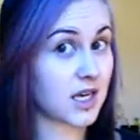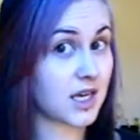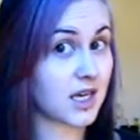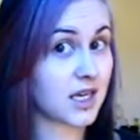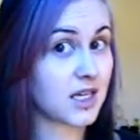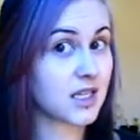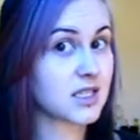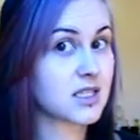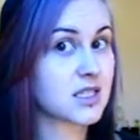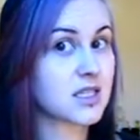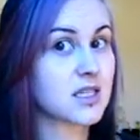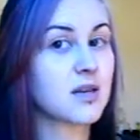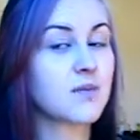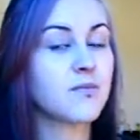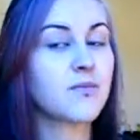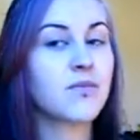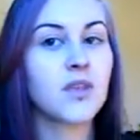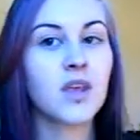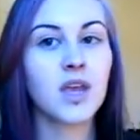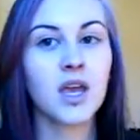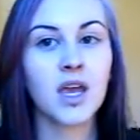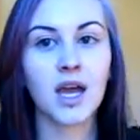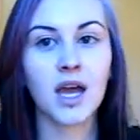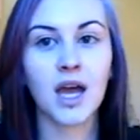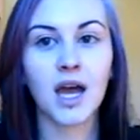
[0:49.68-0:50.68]
it.
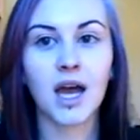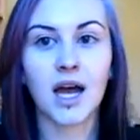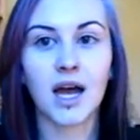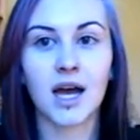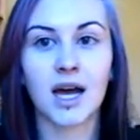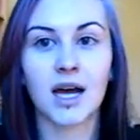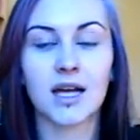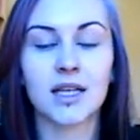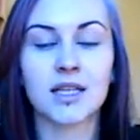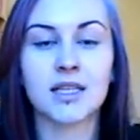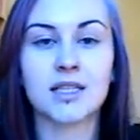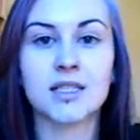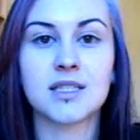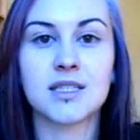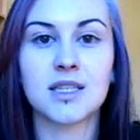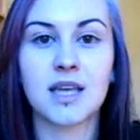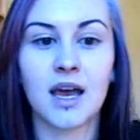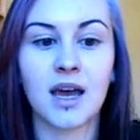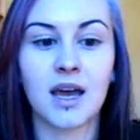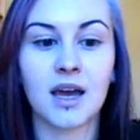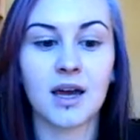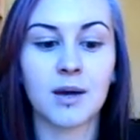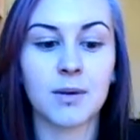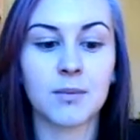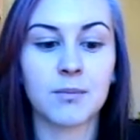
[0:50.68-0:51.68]
And
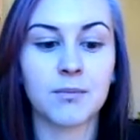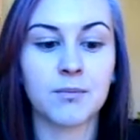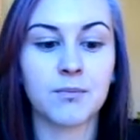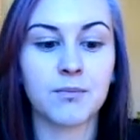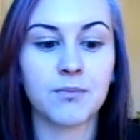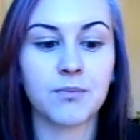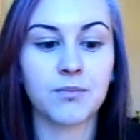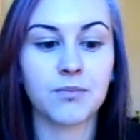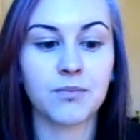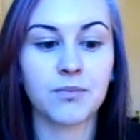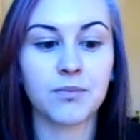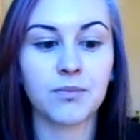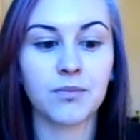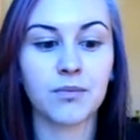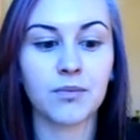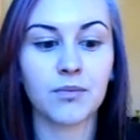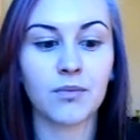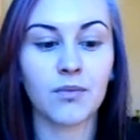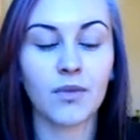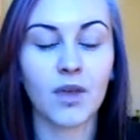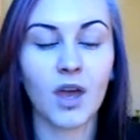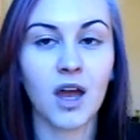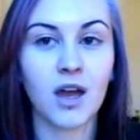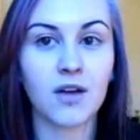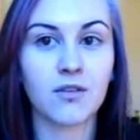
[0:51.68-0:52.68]

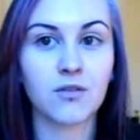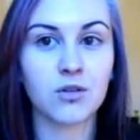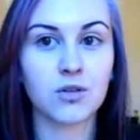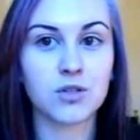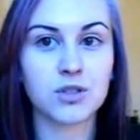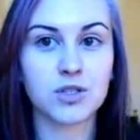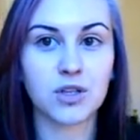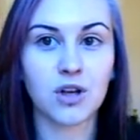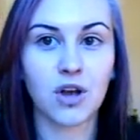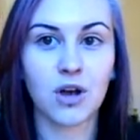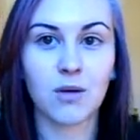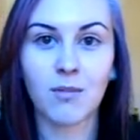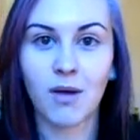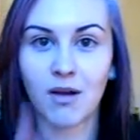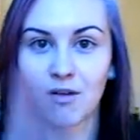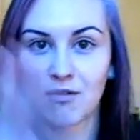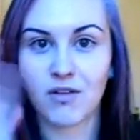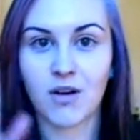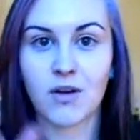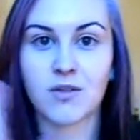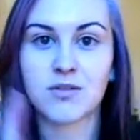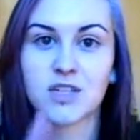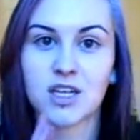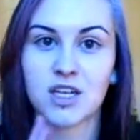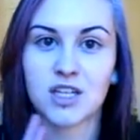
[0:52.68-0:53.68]
I've also got my
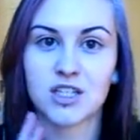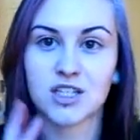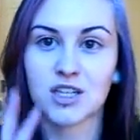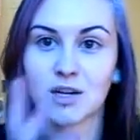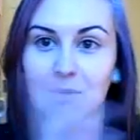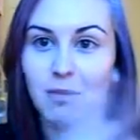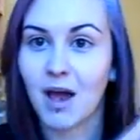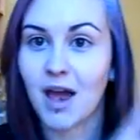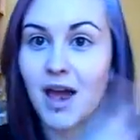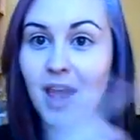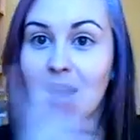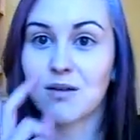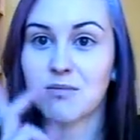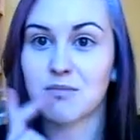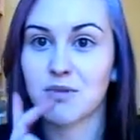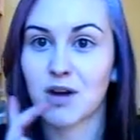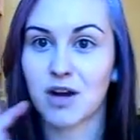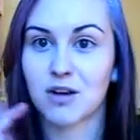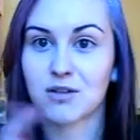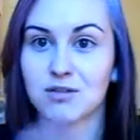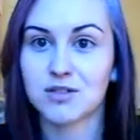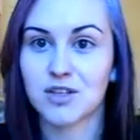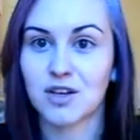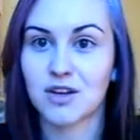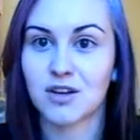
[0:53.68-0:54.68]
foundation and my
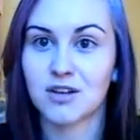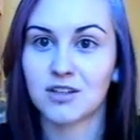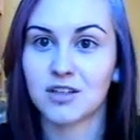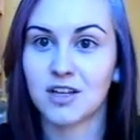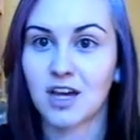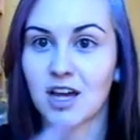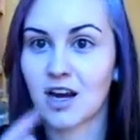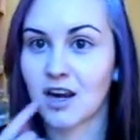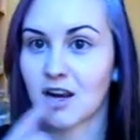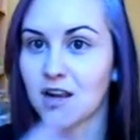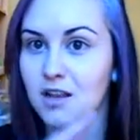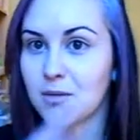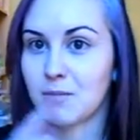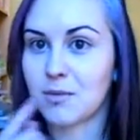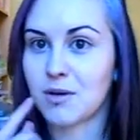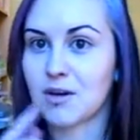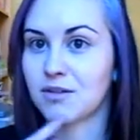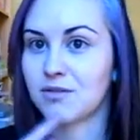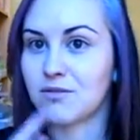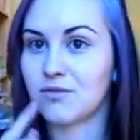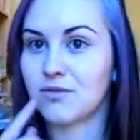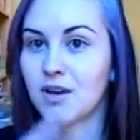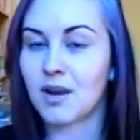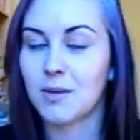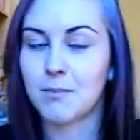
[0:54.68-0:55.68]
eyebrows on, and a little bit
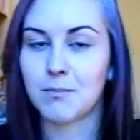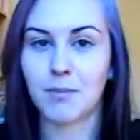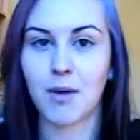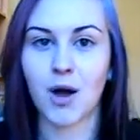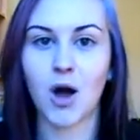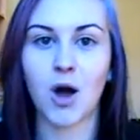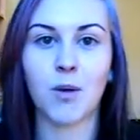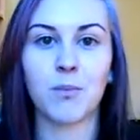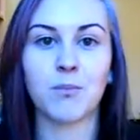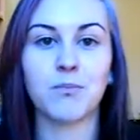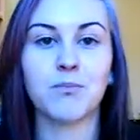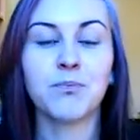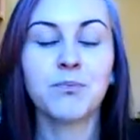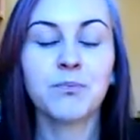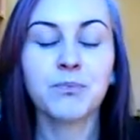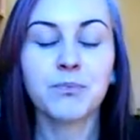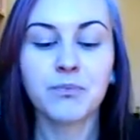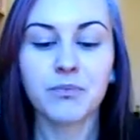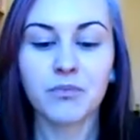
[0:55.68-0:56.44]
of lip balm.